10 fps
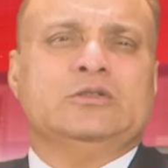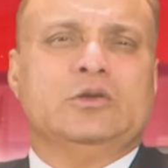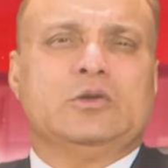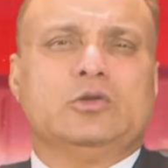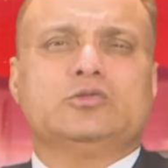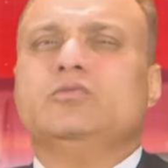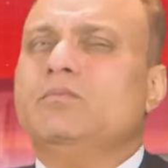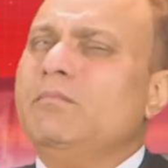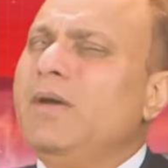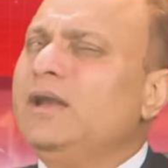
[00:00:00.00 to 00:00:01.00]
You'll go through
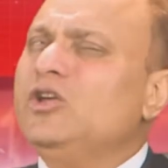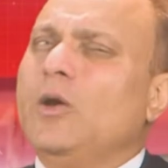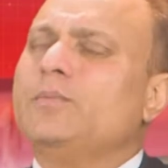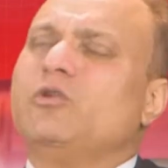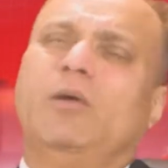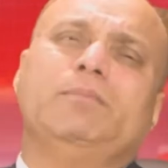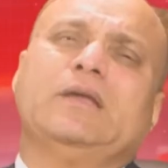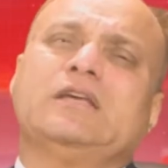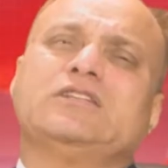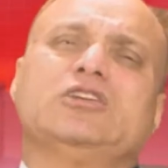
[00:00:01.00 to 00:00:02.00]
many of
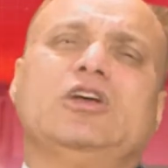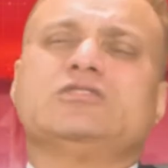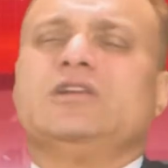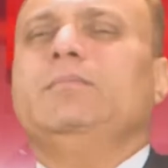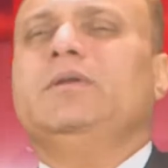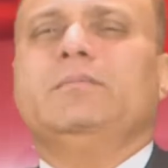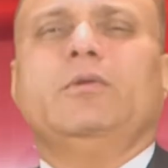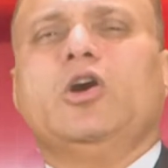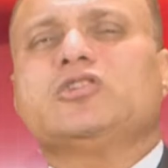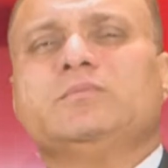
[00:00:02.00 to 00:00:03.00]
complications, stumbling
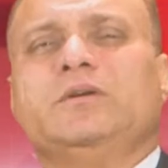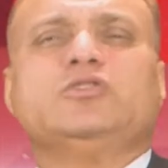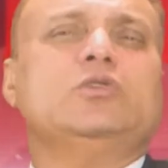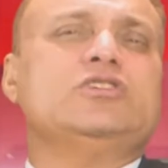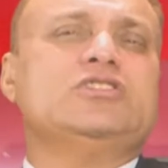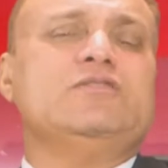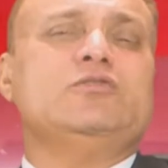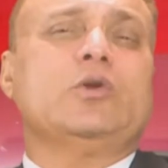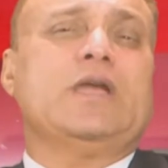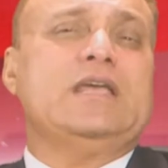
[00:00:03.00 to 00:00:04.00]
blocks, but you'll
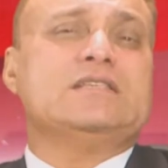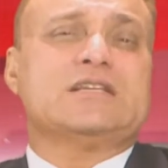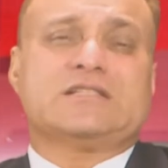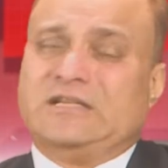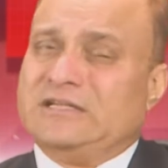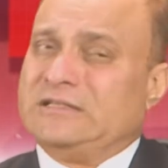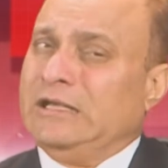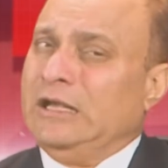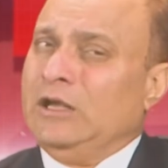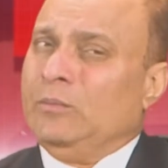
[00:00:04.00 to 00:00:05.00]
achieve your gain, success,
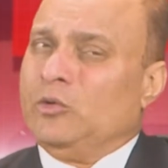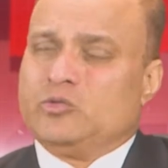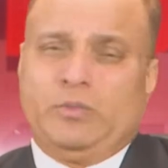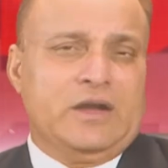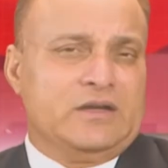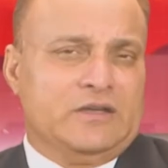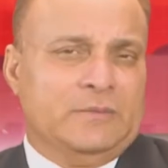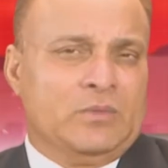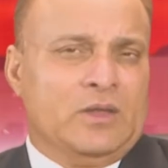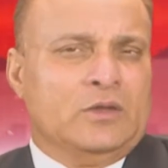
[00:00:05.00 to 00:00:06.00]
prosperity.
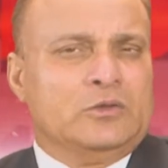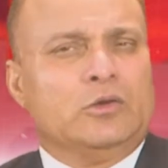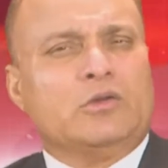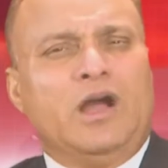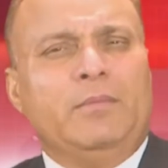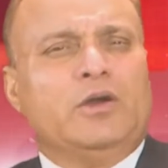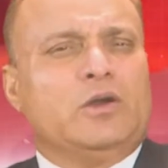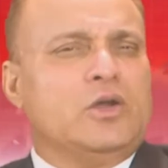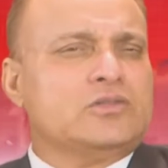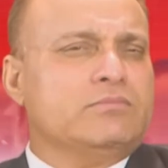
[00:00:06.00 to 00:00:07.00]
You'll come
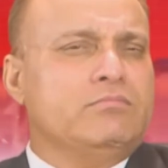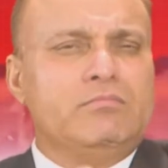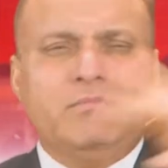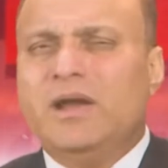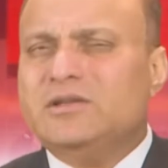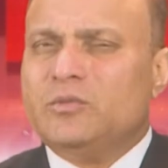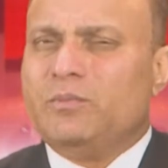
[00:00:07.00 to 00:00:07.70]
across major